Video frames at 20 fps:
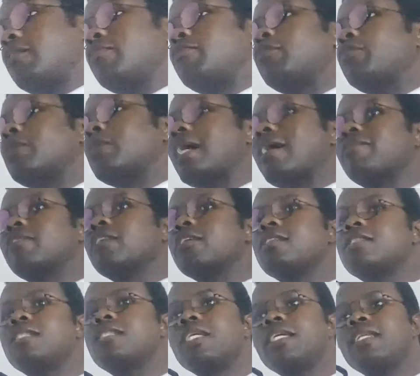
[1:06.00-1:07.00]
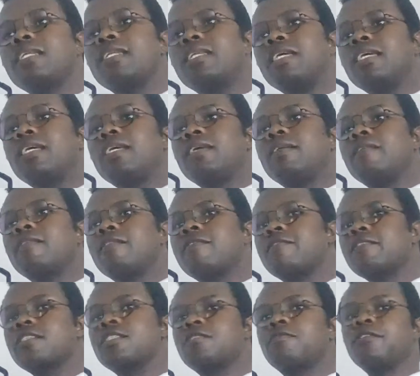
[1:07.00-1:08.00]
If you have not seen the
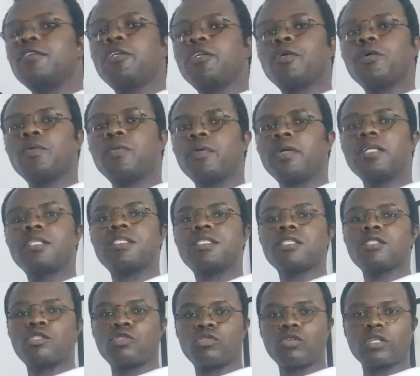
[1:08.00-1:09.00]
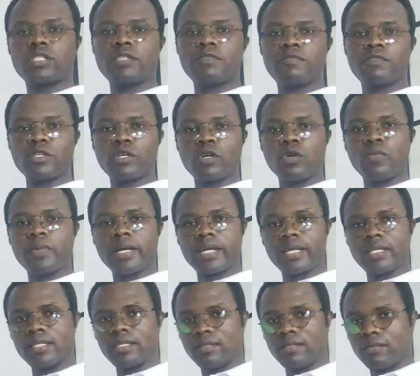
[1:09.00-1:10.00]
first video, it's instructive to go back
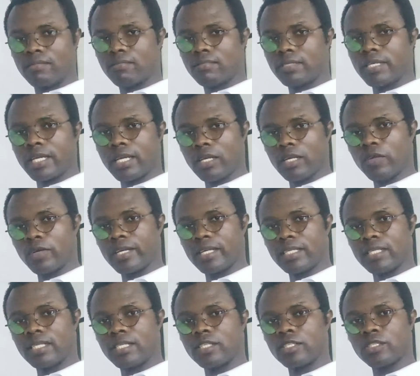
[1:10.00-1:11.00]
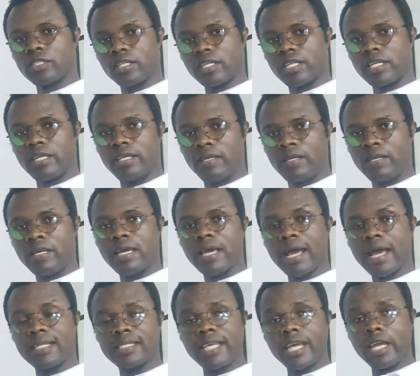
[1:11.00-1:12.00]
and take a look at it, study,
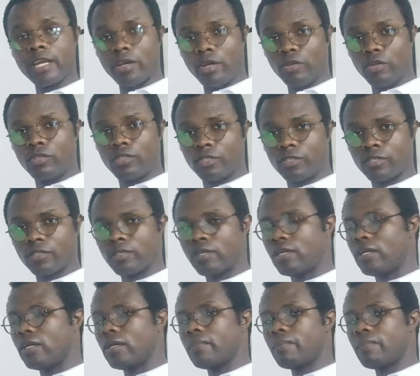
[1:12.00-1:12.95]
and take notes,